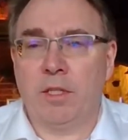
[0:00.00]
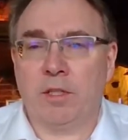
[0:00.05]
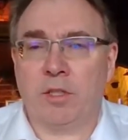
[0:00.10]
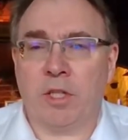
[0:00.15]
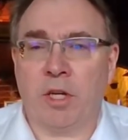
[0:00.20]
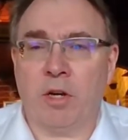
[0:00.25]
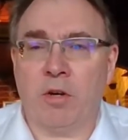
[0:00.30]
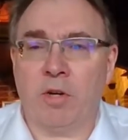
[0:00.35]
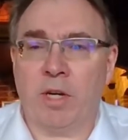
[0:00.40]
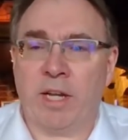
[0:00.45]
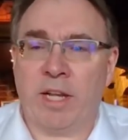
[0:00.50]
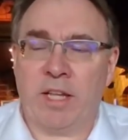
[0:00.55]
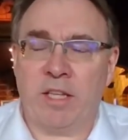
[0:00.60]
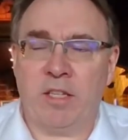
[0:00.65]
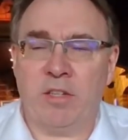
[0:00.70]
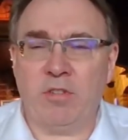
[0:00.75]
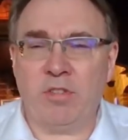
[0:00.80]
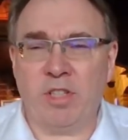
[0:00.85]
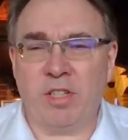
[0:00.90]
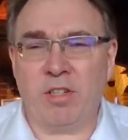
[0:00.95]
So
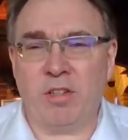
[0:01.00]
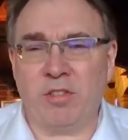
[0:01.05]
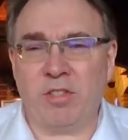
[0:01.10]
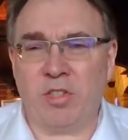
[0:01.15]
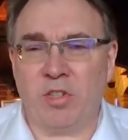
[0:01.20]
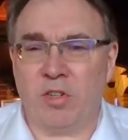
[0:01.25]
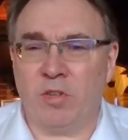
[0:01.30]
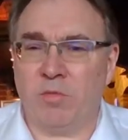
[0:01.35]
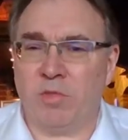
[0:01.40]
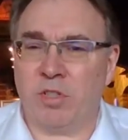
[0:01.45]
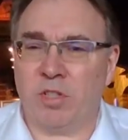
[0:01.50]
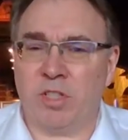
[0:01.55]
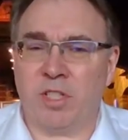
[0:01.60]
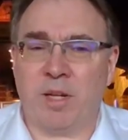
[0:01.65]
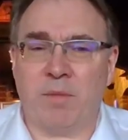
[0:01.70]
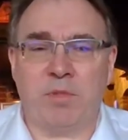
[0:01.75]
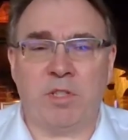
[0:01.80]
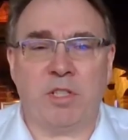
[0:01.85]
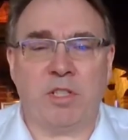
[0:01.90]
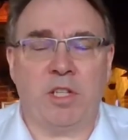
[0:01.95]
usually those terms are
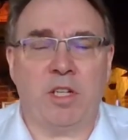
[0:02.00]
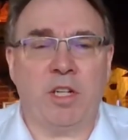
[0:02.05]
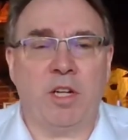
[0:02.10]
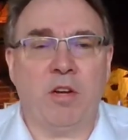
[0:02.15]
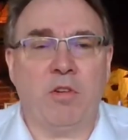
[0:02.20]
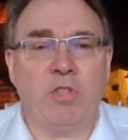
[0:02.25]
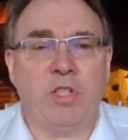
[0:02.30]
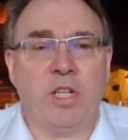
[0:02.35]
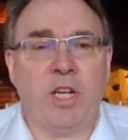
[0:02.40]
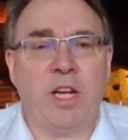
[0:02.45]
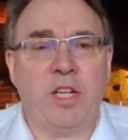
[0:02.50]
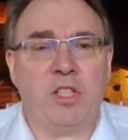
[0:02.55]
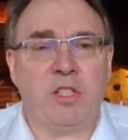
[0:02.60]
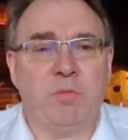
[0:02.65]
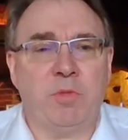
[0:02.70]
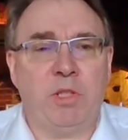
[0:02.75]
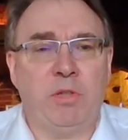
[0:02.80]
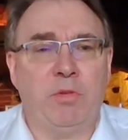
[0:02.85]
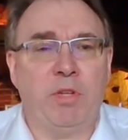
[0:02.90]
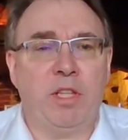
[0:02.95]
subject to
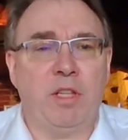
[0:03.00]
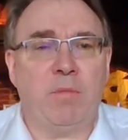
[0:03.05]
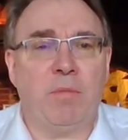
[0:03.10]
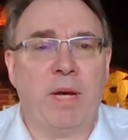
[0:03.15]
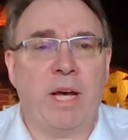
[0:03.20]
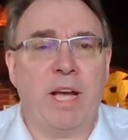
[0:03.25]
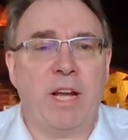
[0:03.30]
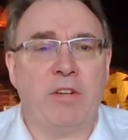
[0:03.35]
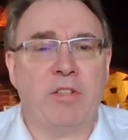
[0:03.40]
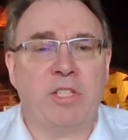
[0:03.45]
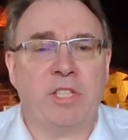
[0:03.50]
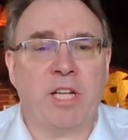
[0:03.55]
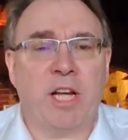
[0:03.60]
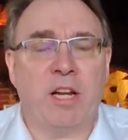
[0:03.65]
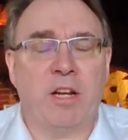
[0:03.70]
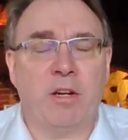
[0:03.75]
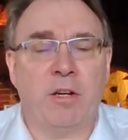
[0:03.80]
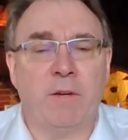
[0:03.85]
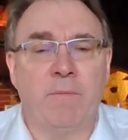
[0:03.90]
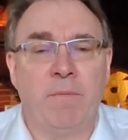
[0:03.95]
negotiation between the buyer and
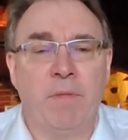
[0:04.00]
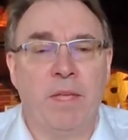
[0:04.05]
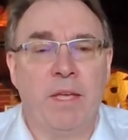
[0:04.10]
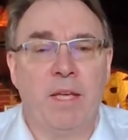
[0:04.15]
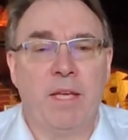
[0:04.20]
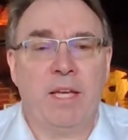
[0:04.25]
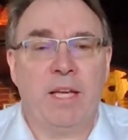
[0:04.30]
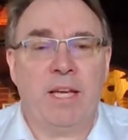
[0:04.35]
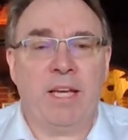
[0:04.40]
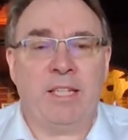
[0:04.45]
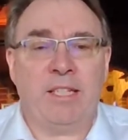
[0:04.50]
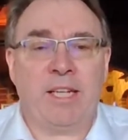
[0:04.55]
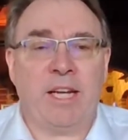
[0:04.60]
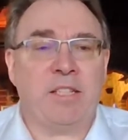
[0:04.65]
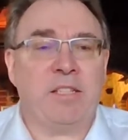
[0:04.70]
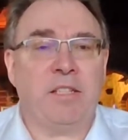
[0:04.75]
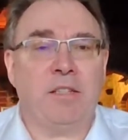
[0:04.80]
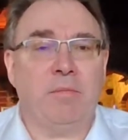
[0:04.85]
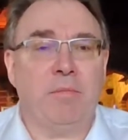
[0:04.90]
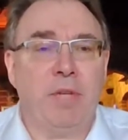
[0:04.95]
seller. It
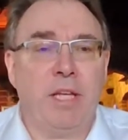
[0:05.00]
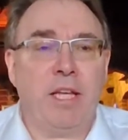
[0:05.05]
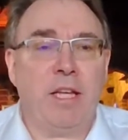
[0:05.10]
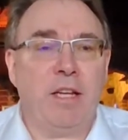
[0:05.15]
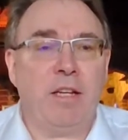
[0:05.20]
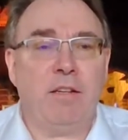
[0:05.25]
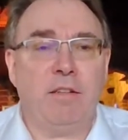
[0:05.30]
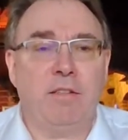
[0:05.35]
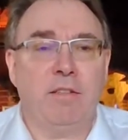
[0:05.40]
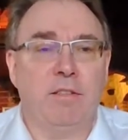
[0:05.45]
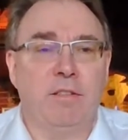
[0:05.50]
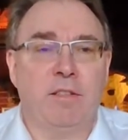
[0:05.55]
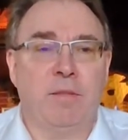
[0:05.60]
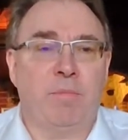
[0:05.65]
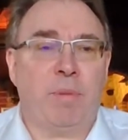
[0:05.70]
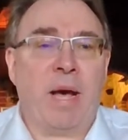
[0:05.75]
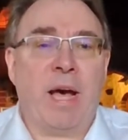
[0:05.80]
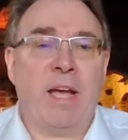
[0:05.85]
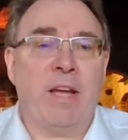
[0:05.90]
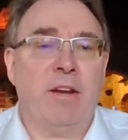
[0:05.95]
doesn't mean
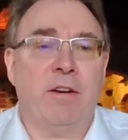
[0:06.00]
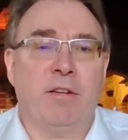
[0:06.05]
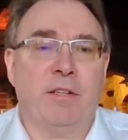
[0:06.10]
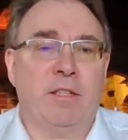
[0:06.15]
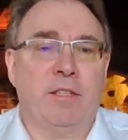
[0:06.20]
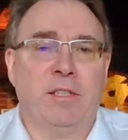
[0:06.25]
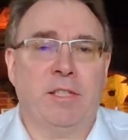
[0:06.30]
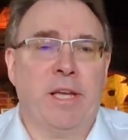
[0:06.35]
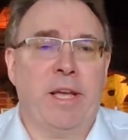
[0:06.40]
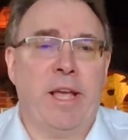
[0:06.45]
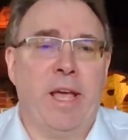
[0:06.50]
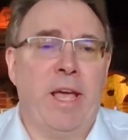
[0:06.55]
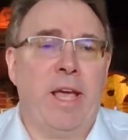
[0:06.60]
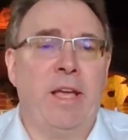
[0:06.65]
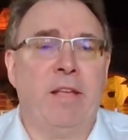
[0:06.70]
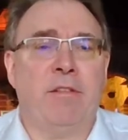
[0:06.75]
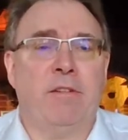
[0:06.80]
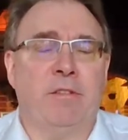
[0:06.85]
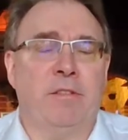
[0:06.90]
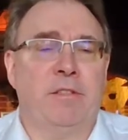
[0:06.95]
the buyer can say,
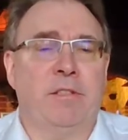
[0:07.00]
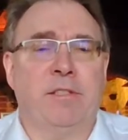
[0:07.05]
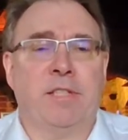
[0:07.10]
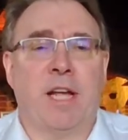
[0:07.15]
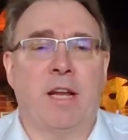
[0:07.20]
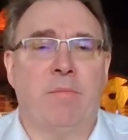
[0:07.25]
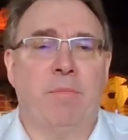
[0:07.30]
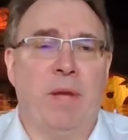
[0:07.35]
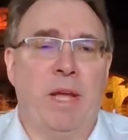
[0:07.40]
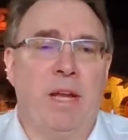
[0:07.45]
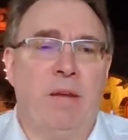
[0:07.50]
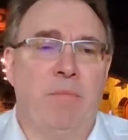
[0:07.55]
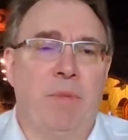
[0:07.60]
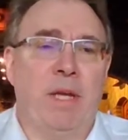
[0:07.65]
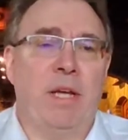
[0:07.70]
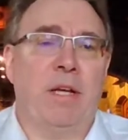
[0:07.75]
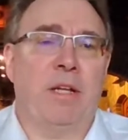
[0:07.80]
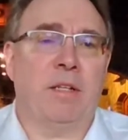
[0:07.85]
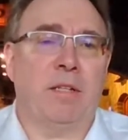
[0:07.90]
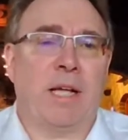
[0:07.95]
hey, there's this unpaid
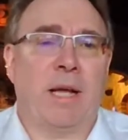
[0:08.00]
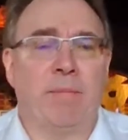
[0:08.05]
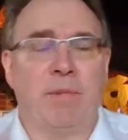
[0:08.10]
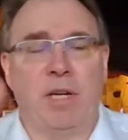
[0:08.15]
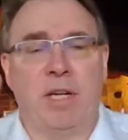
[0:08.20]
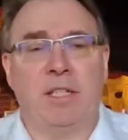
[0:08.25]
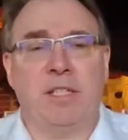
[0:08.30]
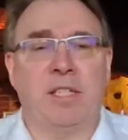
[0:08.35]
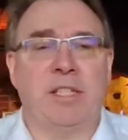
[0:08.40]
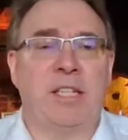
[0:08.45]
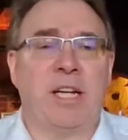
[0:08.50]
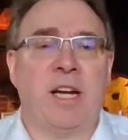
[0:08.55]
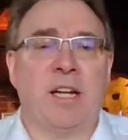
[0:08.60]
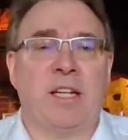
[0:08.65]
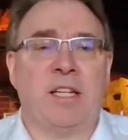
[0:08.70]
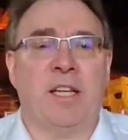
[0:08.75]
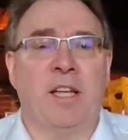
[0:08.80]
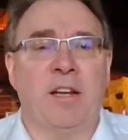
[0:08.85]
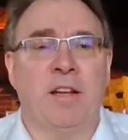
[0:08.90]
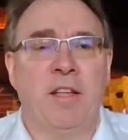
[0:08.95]
bill, I'm going to
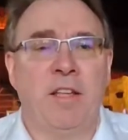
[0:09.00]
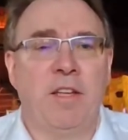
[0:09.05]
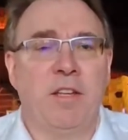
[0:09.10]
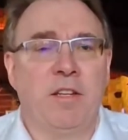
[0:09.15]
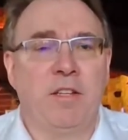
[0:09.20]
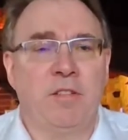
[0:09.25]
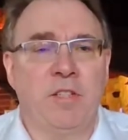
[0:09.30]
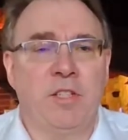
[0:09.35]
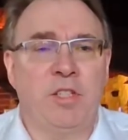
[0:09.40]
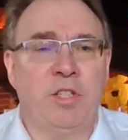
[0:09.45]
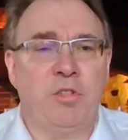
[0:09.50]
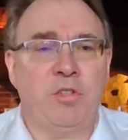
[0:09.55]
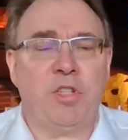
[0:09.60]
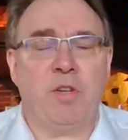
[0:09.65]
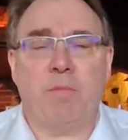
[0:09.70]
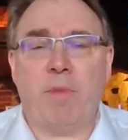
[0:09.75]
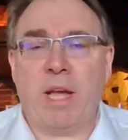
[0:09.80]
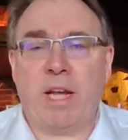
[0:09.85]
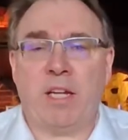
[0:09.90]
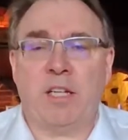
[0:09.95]
deduct it. There's
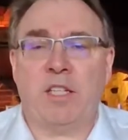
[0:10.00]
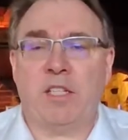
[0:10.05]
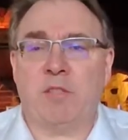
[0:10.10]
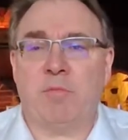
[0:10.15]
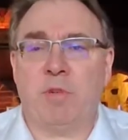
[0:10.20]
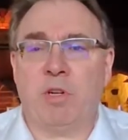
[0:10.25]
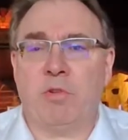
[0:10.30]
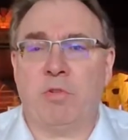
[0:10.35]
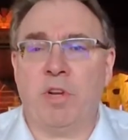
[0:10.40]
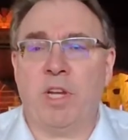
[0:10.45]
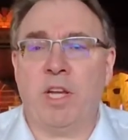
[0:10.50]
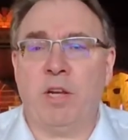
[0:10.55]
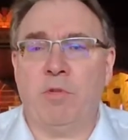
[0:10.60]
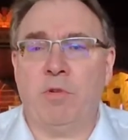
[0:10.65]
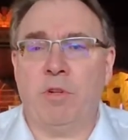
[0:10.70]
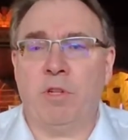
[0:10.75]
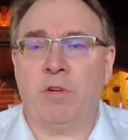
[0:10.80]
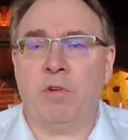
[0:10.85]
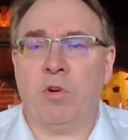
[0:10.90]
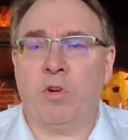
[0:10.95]
usually a mechanism agreed
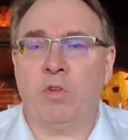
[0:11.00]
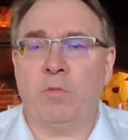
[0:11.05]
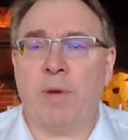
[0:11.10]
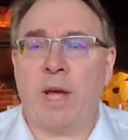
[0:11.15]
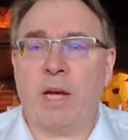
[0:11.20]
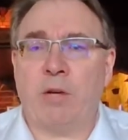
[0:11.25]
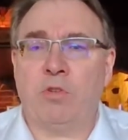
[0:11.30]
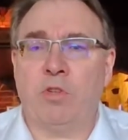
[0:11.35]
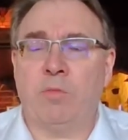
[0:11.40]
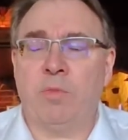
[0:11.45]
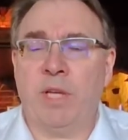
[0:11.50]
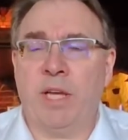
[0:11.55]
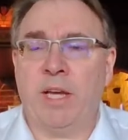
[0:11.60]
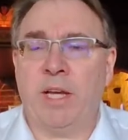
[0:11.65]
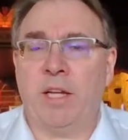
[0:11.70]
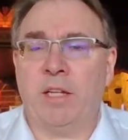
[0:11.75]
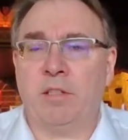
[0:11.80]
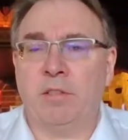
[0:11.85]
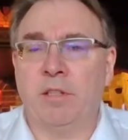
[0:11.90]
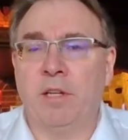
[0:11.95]
where the holdback will be
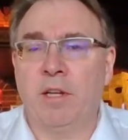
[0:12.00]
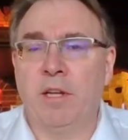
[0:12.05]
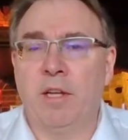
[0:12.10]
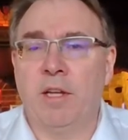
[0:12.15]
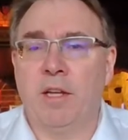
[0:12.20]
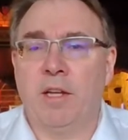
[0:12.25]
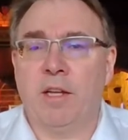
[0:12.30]
held